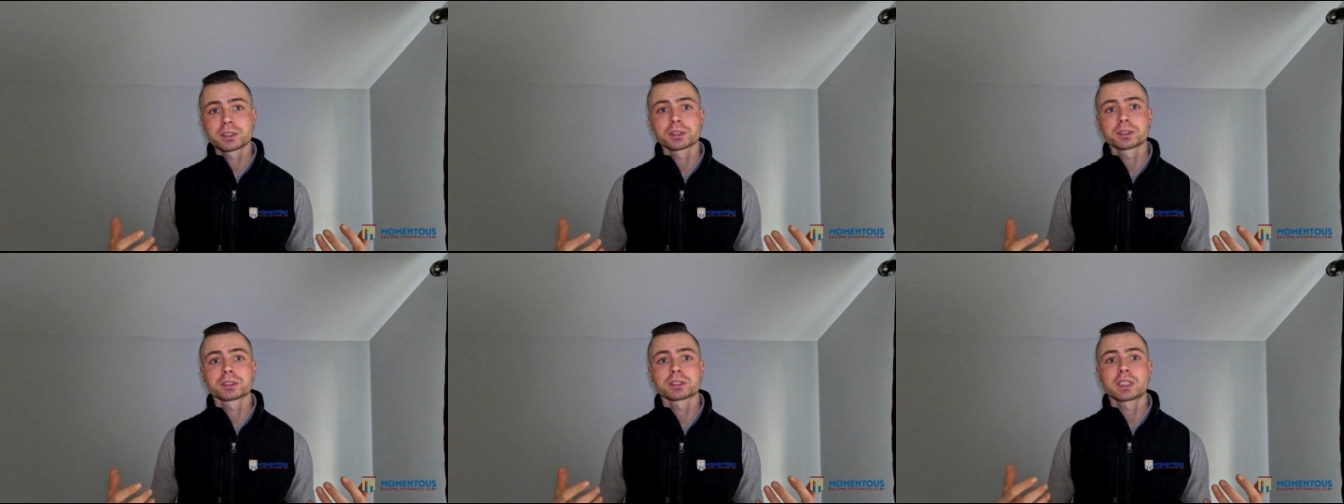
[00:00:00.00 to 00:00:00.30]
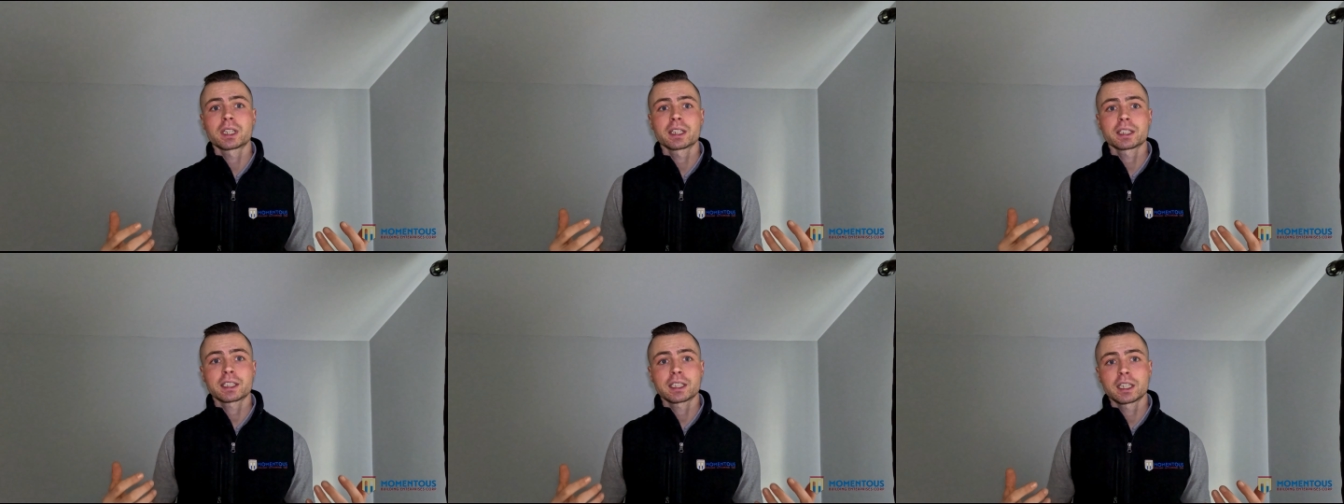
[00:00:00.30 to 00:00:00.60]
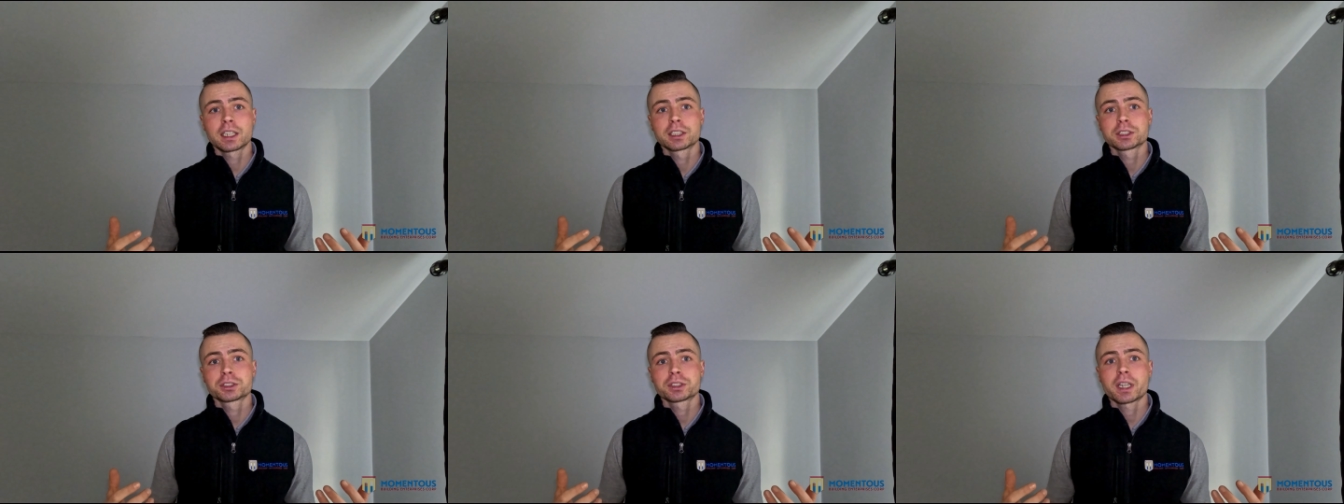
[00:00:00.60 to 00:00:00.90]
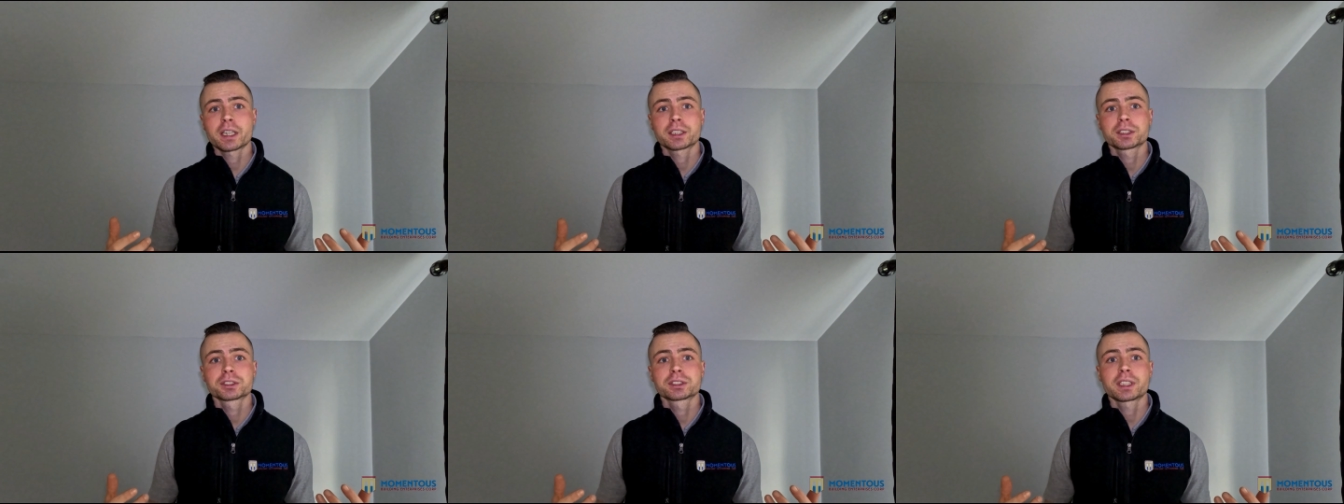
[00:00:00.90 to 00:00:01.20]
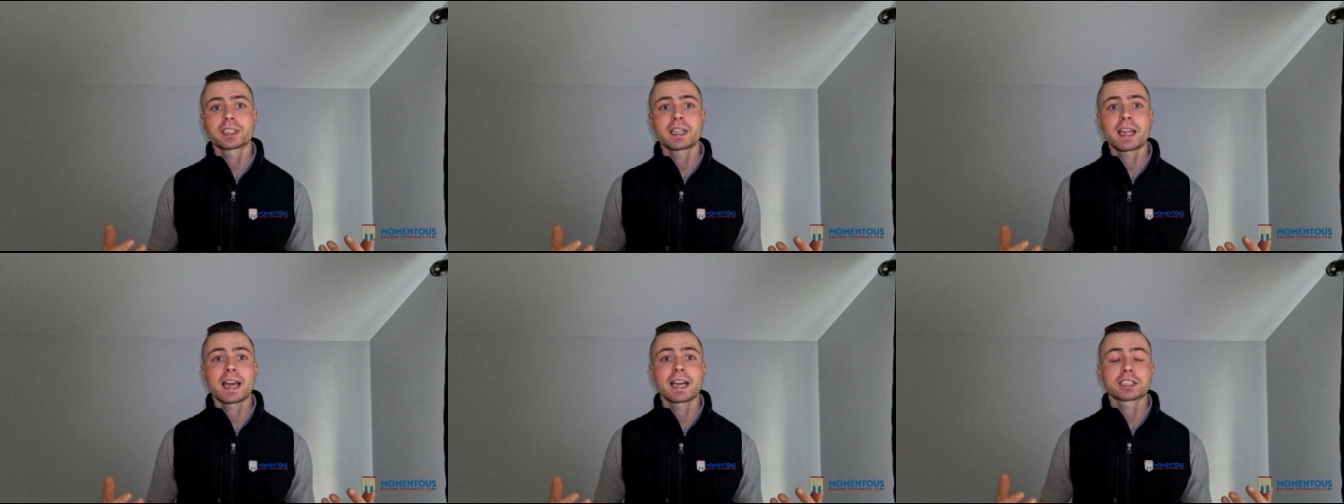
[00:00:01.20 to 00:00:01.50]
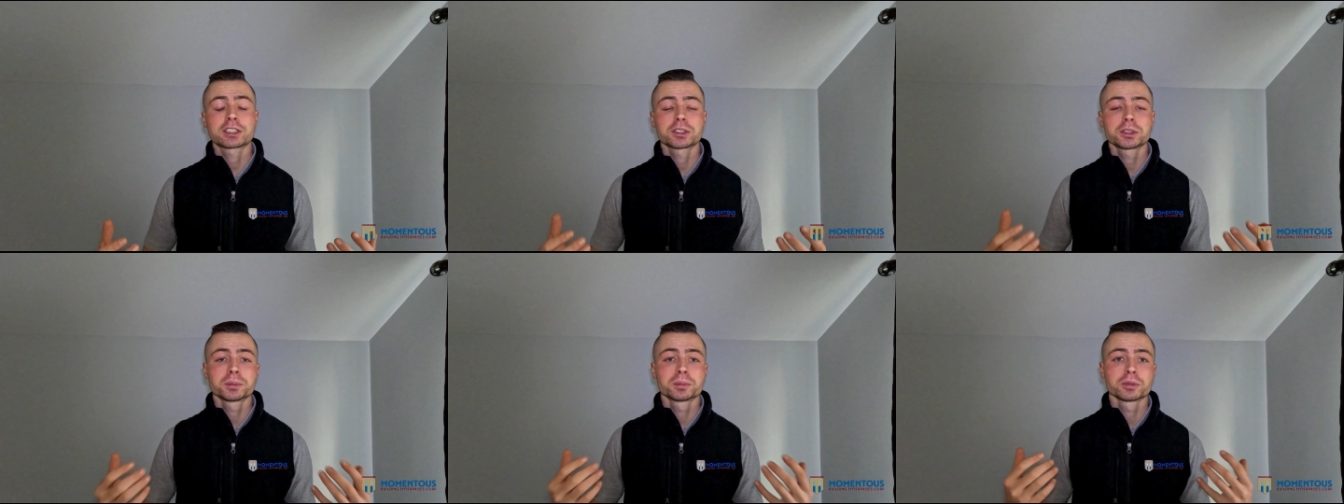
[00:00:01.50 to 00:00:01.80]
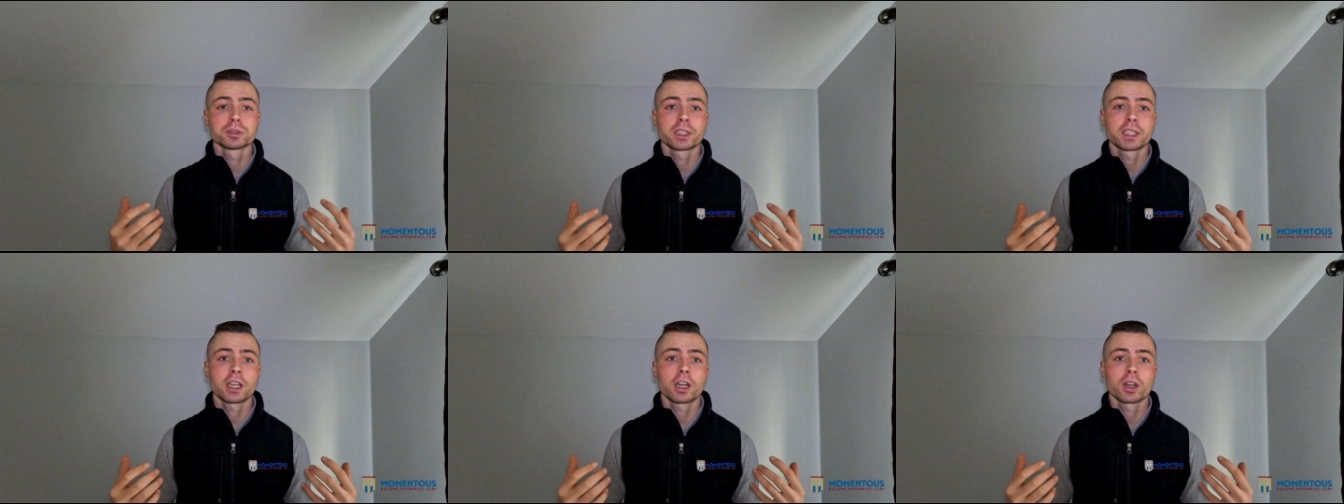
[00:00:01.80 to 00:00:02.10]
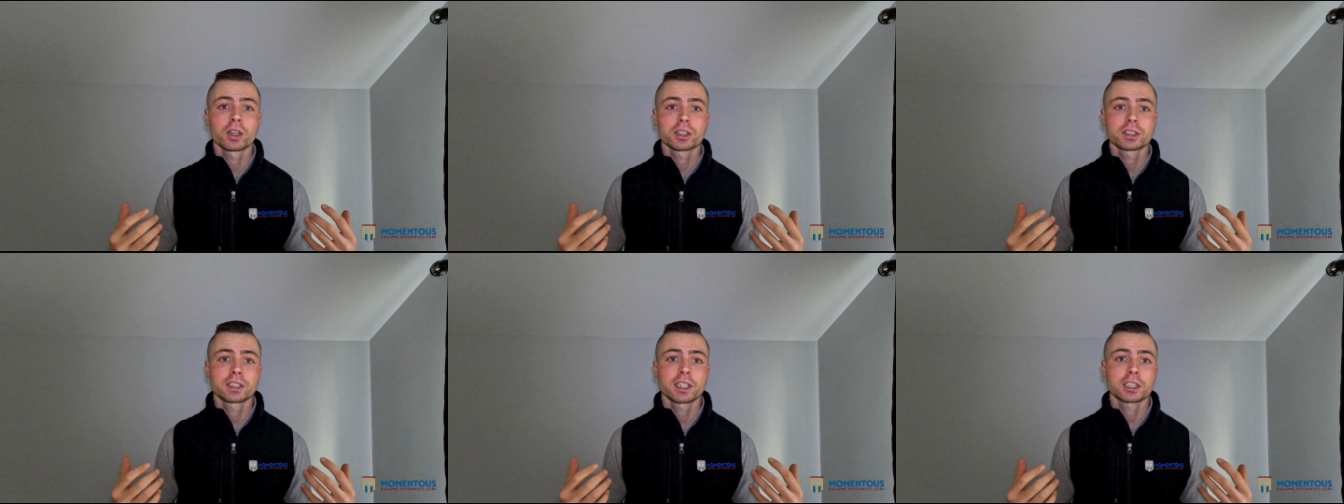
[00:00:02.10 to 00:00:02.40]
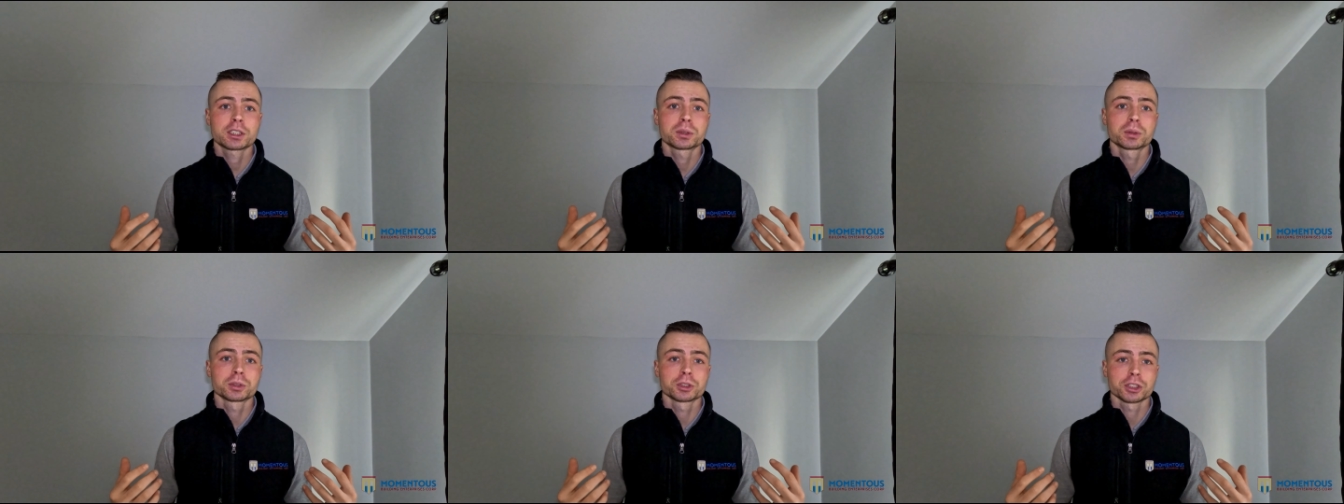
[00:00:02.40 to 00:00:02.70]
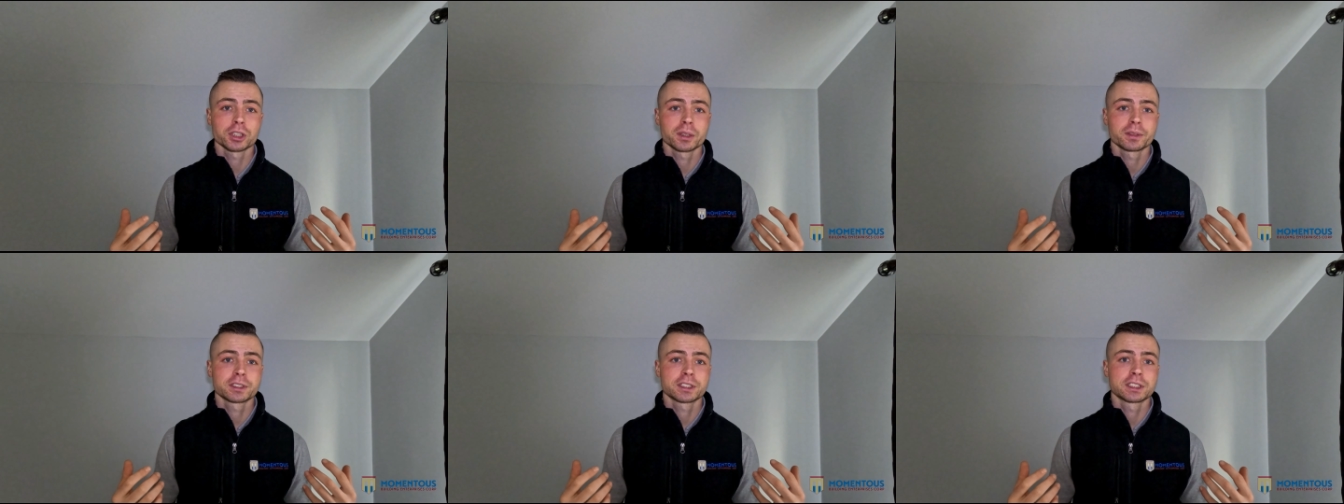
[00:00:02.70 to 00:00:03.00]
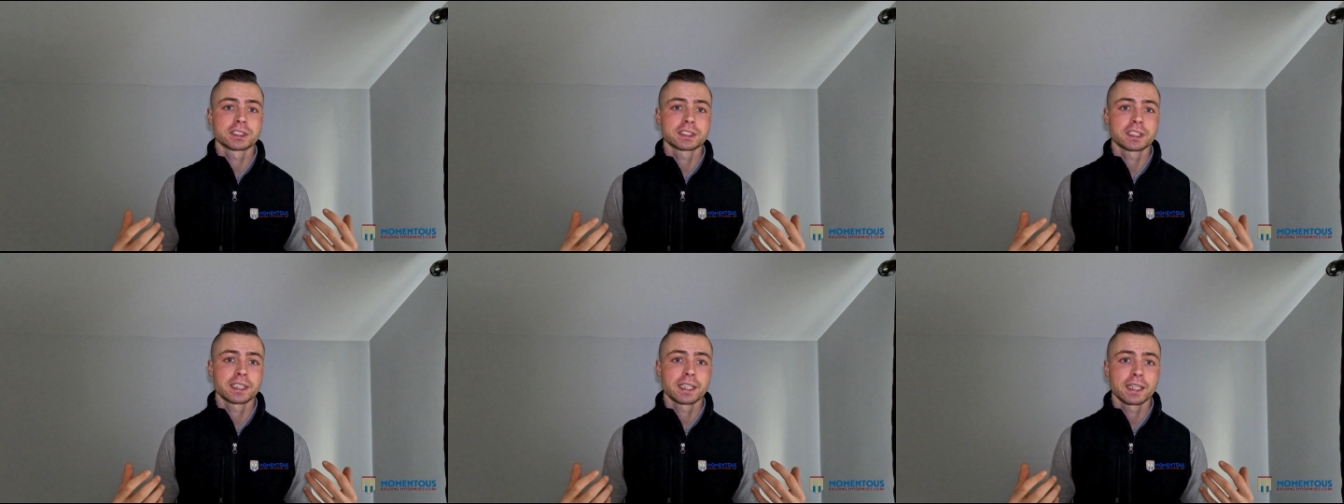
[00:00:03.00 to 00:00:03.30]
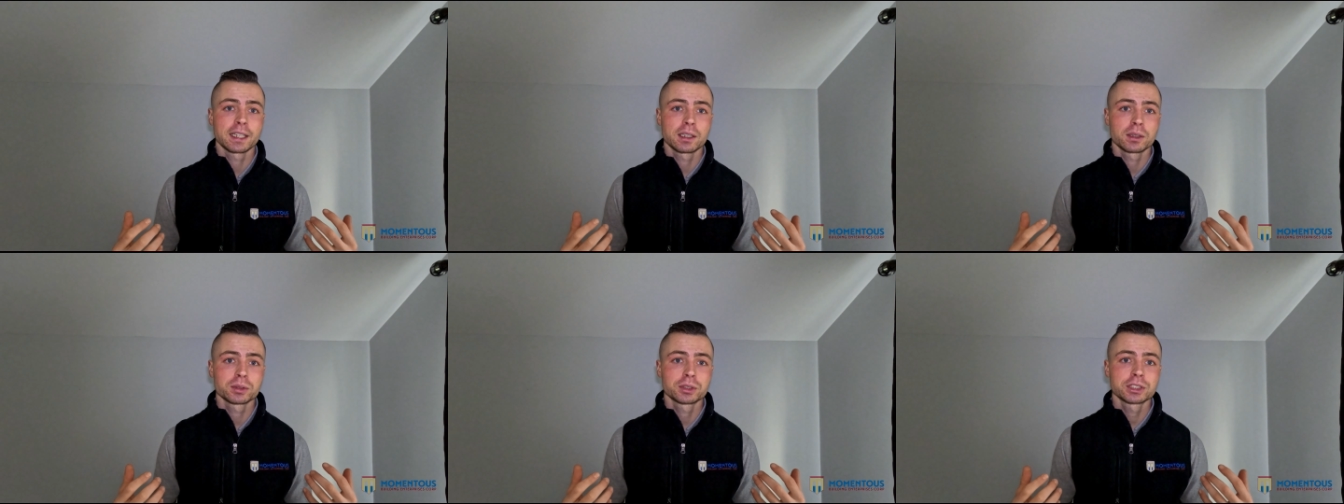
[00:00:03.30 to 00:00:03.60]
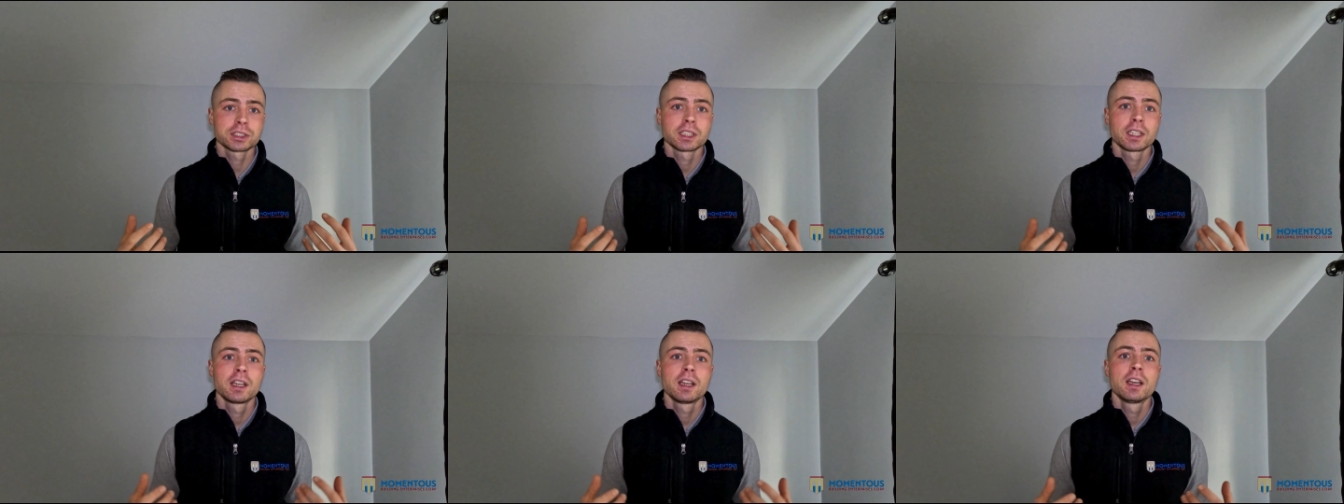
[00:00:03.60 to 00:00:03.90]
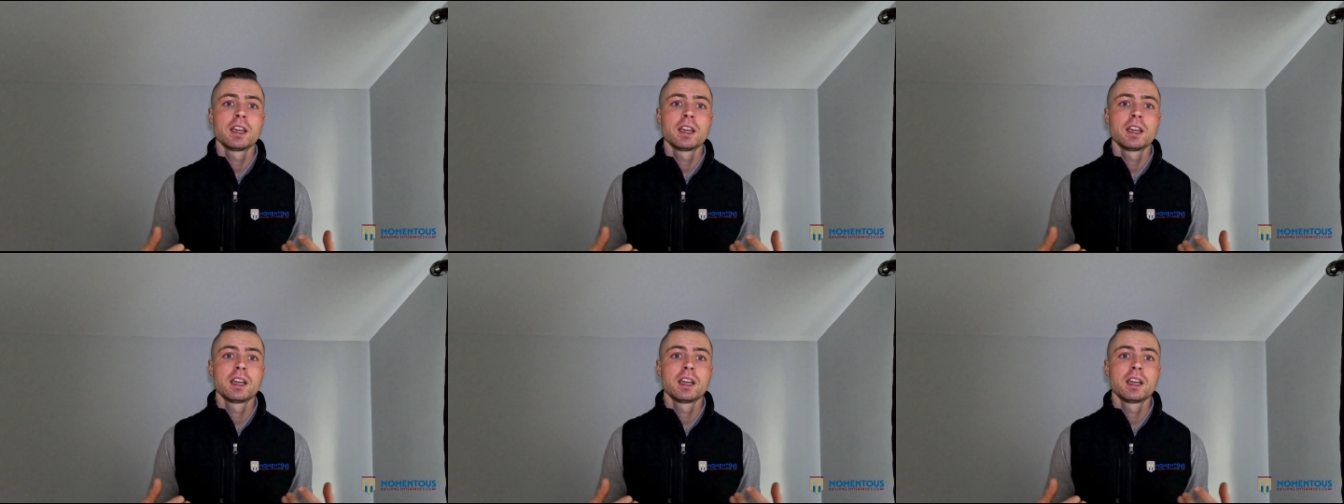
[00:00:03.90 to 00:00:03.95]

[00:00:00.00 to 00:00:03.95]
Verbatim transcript: There's a lot of contractors that actually bring architectural services in-house